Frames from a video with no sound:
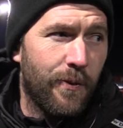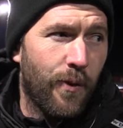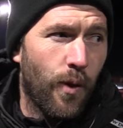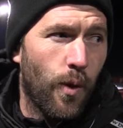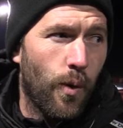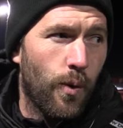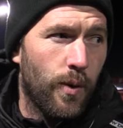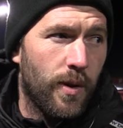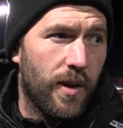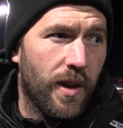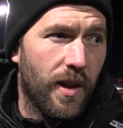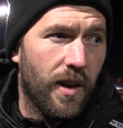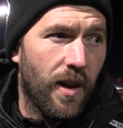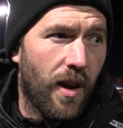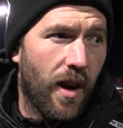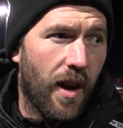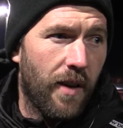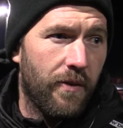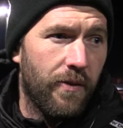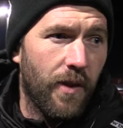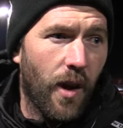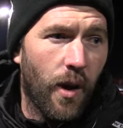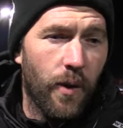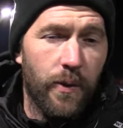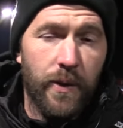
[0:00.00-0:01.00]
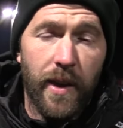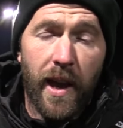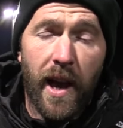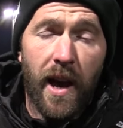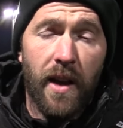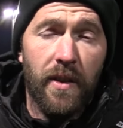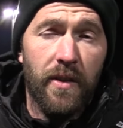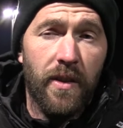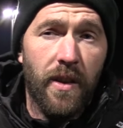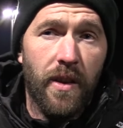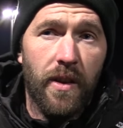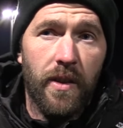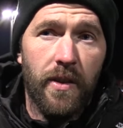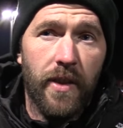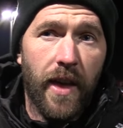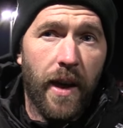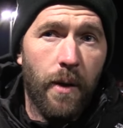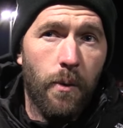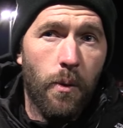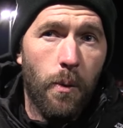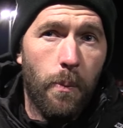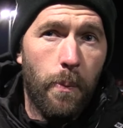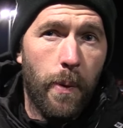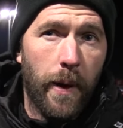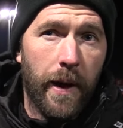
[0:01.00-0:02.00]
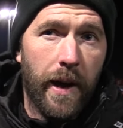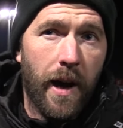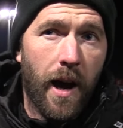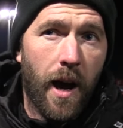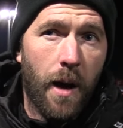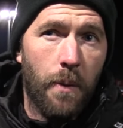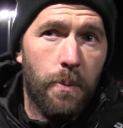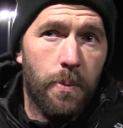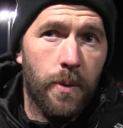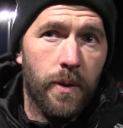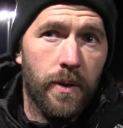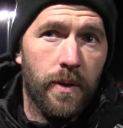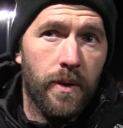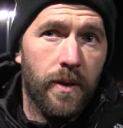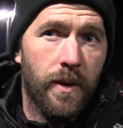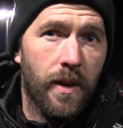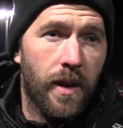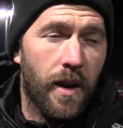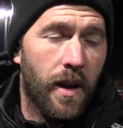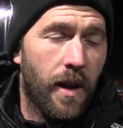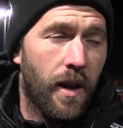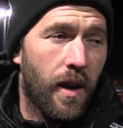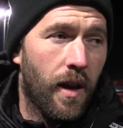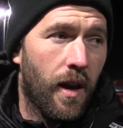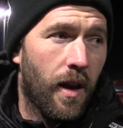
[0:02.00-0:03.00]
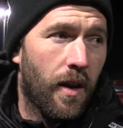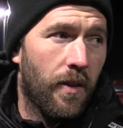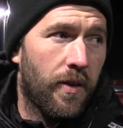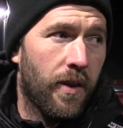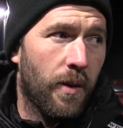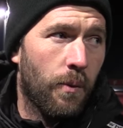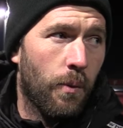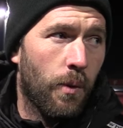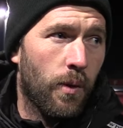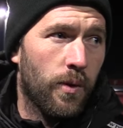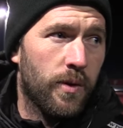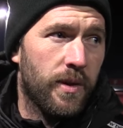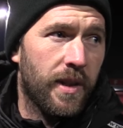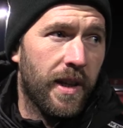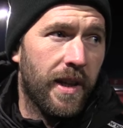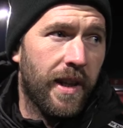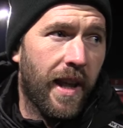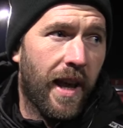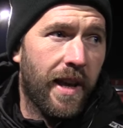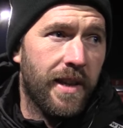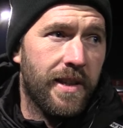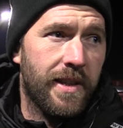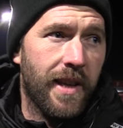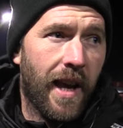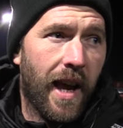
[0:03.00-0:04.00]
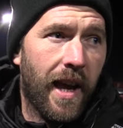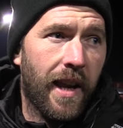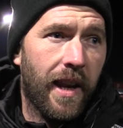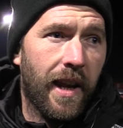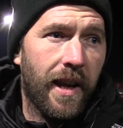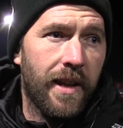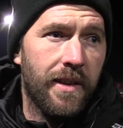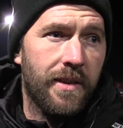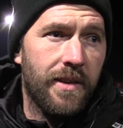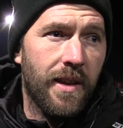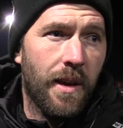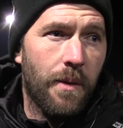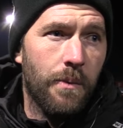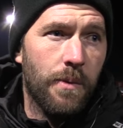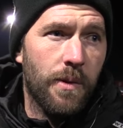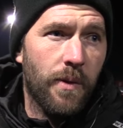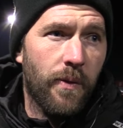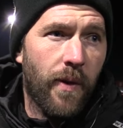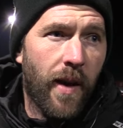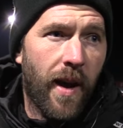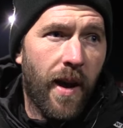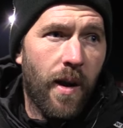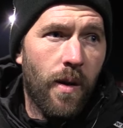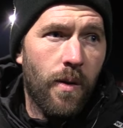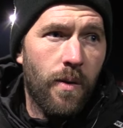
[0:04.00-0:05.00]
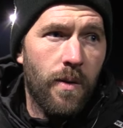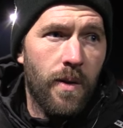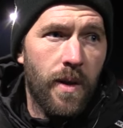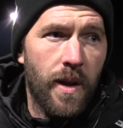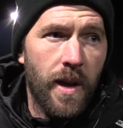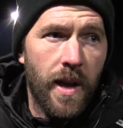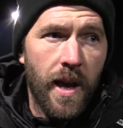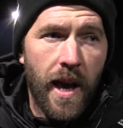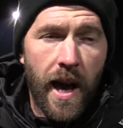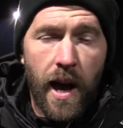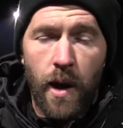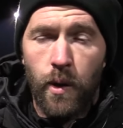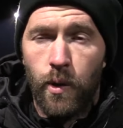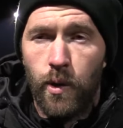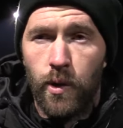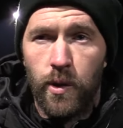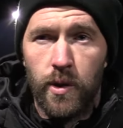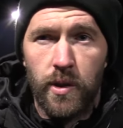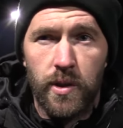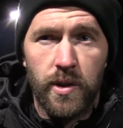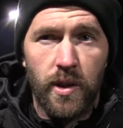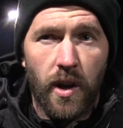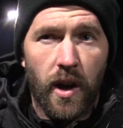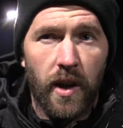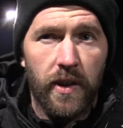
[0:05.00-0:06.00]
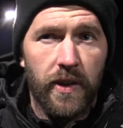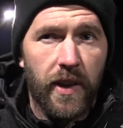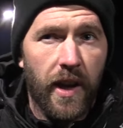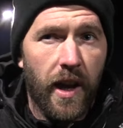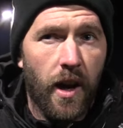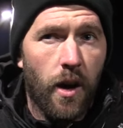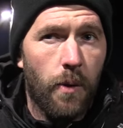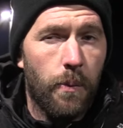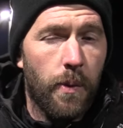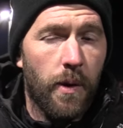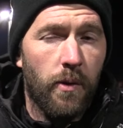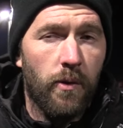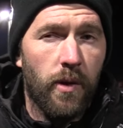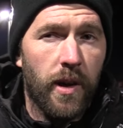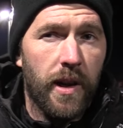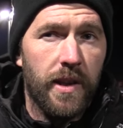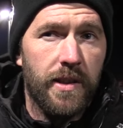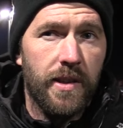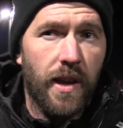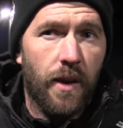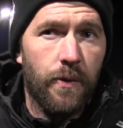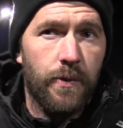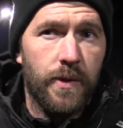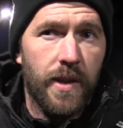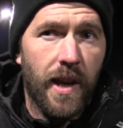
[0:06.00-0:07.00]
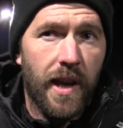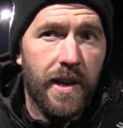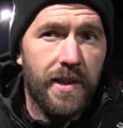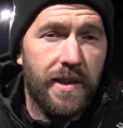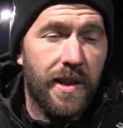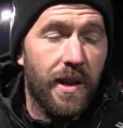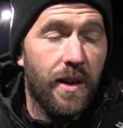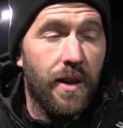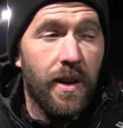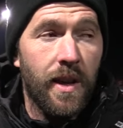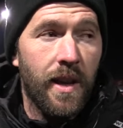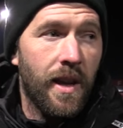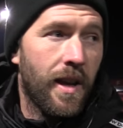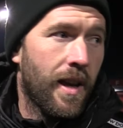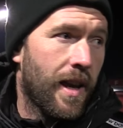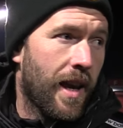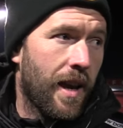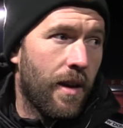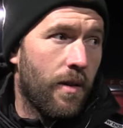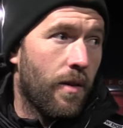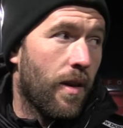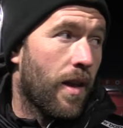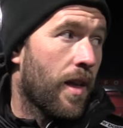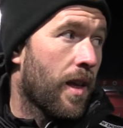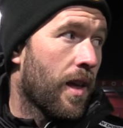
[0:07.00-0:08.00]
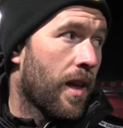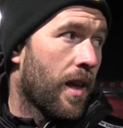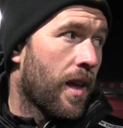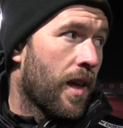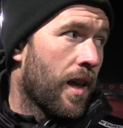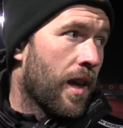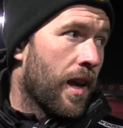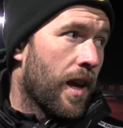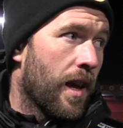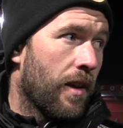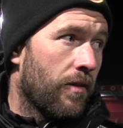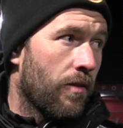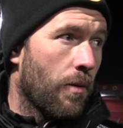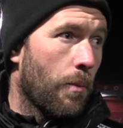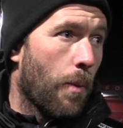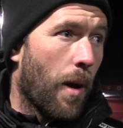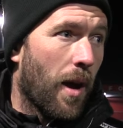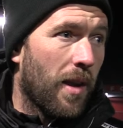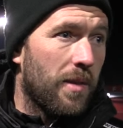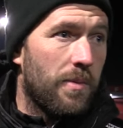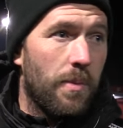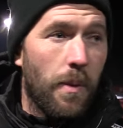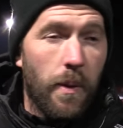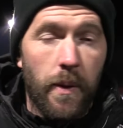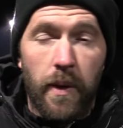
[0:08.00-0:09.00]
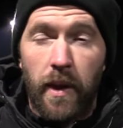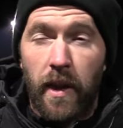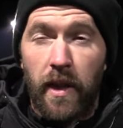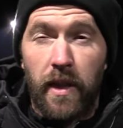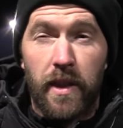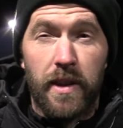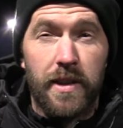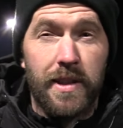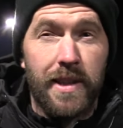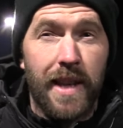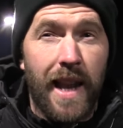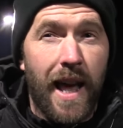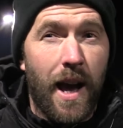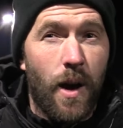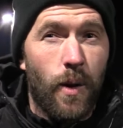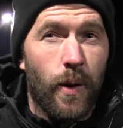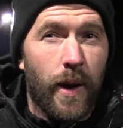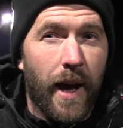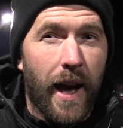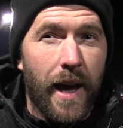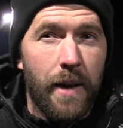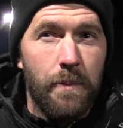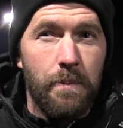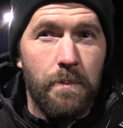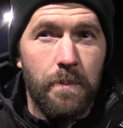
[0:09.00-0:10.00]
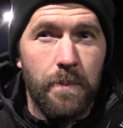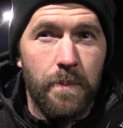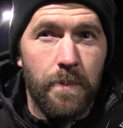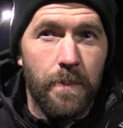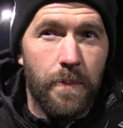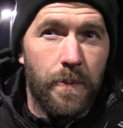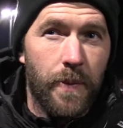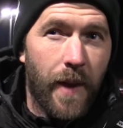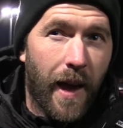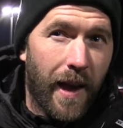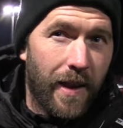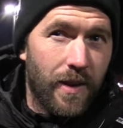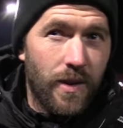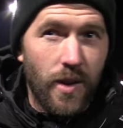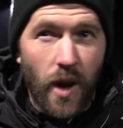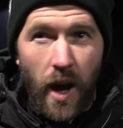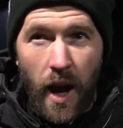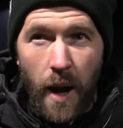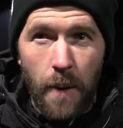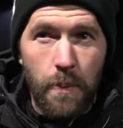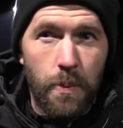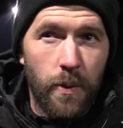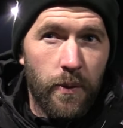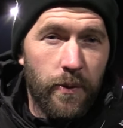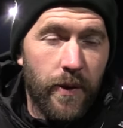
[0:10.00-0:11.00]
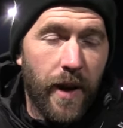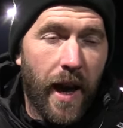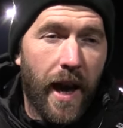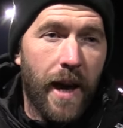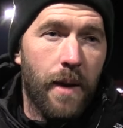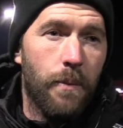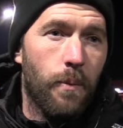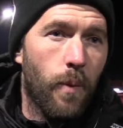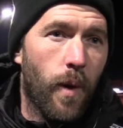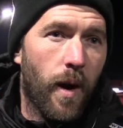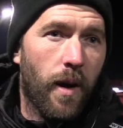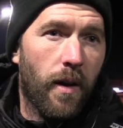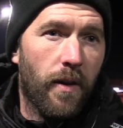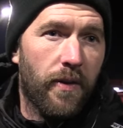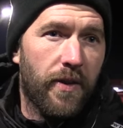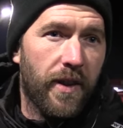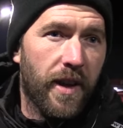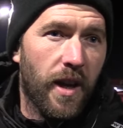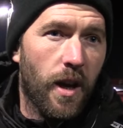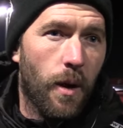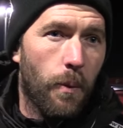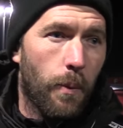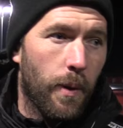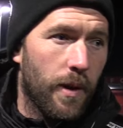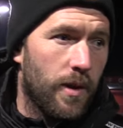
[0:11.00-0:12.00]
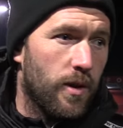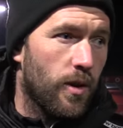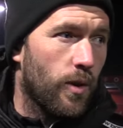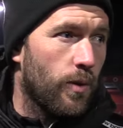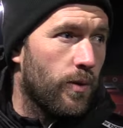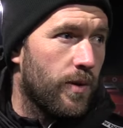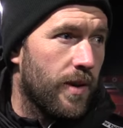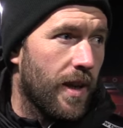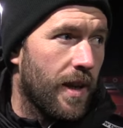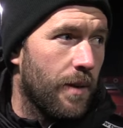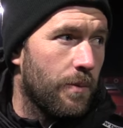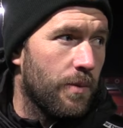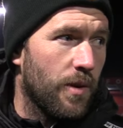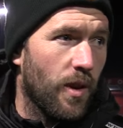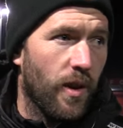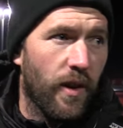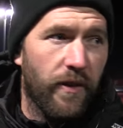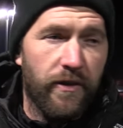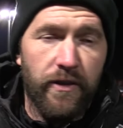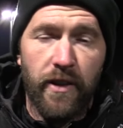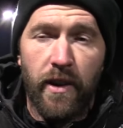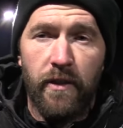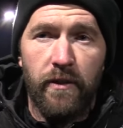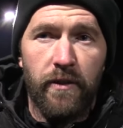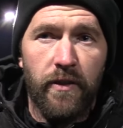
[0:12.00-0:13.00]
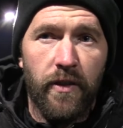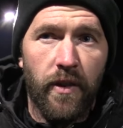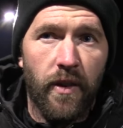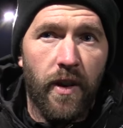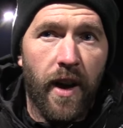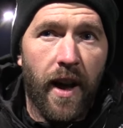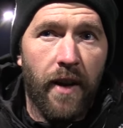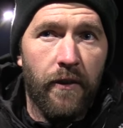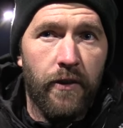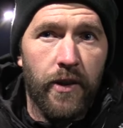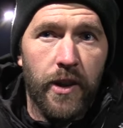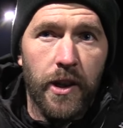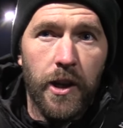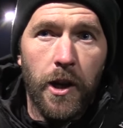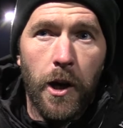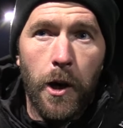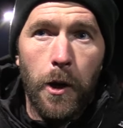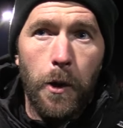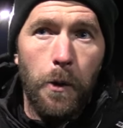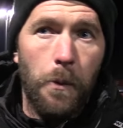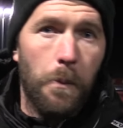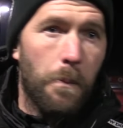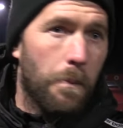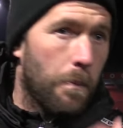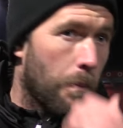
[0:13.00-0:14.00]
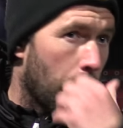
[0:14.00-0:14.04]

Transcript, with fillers: false, and I have no doubt that they will pick up. And I think we'll see that Saturday in terms of how how good a side they are. It'll be a really tough test. It it, it reminds me of the Slough game, that type of game where I think it'll be two teams on the front foot having a go,